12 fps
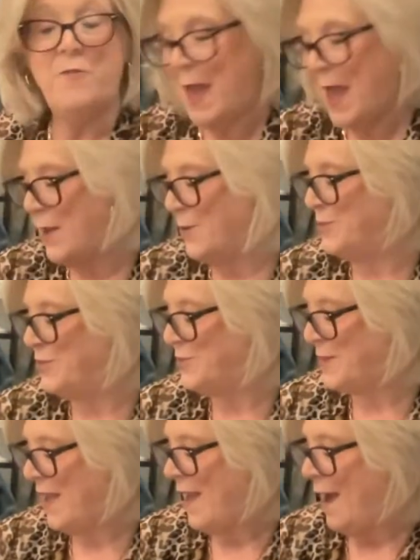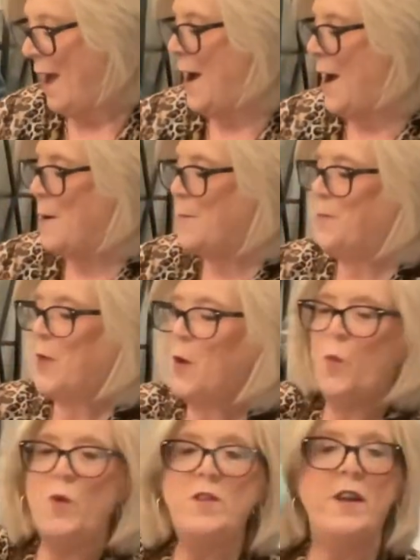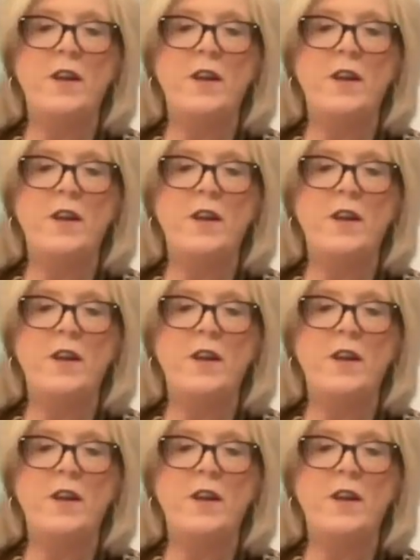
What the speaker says: patterns. We did a